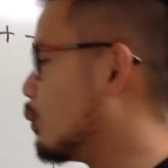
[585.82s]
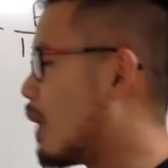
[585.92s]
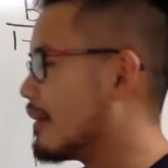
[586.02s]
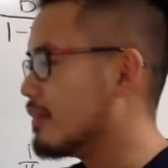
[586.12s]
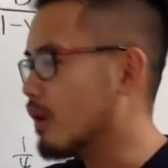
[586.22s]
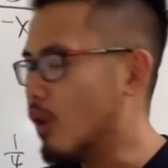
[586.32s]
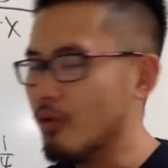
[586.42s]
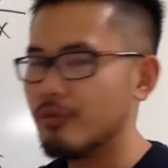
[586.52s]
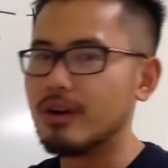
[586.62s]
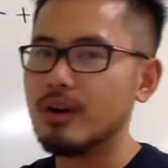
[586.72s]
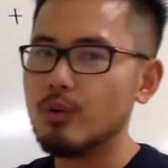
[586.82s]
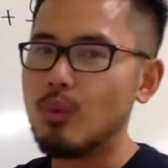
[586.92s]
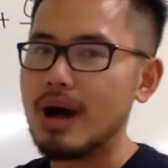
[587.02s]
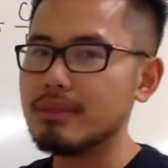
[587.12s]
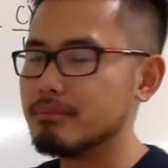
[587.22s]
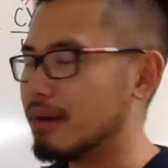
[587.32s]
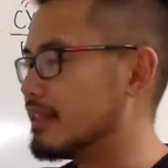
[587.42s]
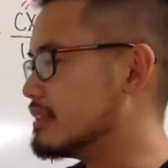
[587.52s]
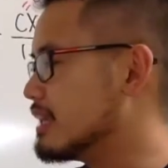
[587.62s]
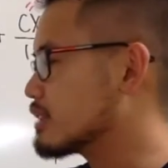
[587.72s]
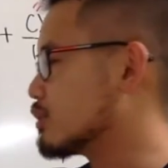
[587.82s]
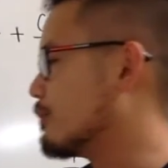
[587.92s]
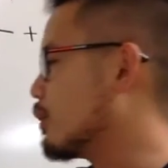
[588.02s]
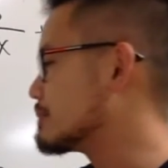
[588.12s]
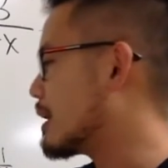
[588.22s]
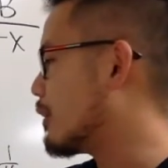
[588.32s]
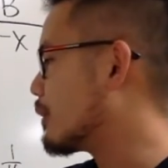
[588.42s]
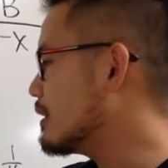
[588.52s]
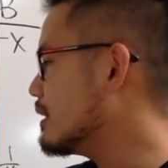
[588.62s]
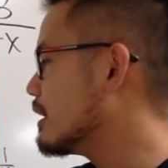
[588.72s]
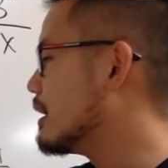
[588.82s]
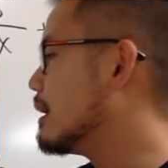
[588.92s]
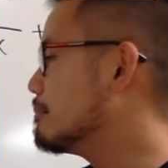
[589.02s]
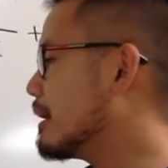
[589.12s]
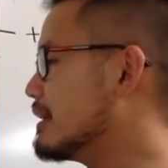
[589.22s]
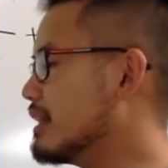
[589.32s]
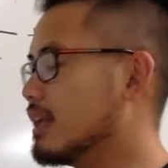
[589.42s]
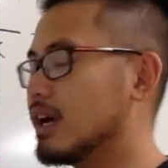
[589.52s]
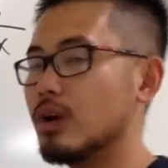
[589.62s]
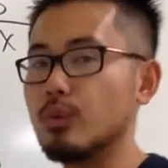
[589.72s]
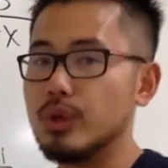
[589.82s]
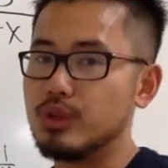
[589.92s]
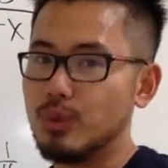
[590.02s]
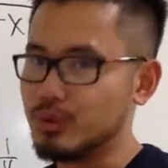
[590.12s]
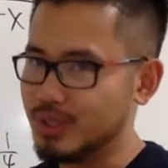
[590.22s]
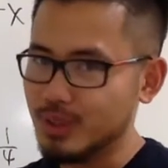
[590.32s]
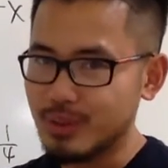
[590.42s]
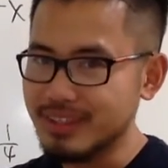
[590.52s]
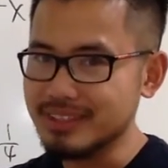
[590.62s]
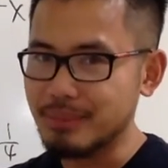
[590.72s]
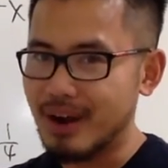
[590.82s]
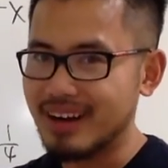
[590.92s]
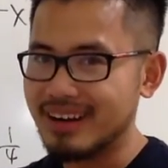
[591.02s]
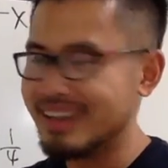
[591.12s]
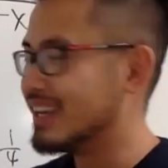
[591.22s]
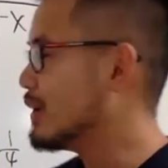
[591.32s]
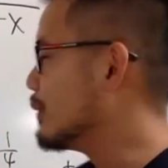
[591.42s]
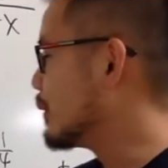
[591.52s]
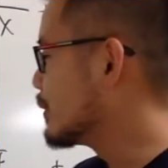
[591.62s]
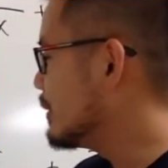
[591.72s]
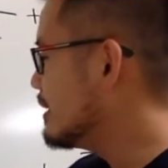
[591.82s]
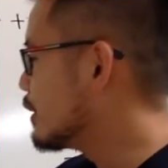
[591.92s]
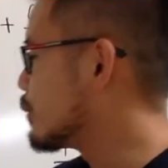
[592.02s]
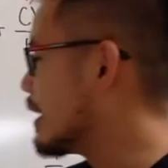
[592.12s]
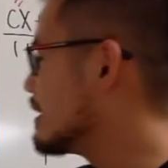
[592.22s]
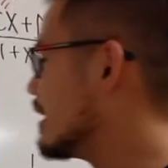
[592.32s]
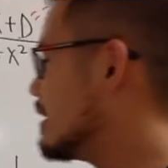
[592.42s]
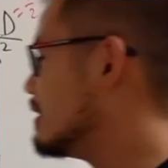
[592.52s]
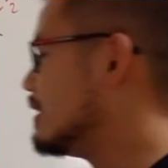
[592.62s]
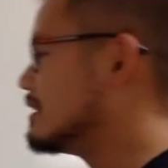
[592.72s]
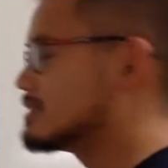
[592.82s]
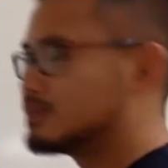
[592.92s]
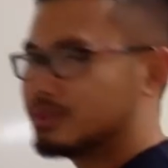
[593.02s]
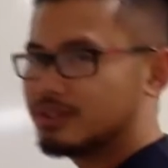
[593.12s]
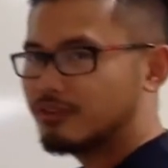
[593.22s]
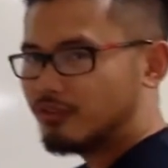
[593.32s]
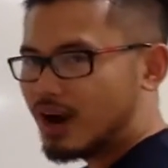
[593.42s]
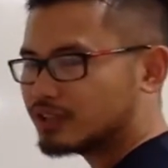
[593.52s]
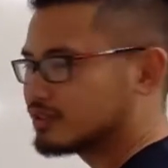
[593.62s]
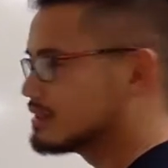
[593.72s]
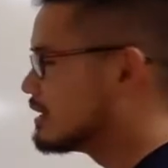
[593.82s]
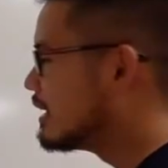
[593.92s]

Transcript: 1 over 1 minus x to the 4th power, but then we don't want to integrate this part. We want to integrate these three fractions,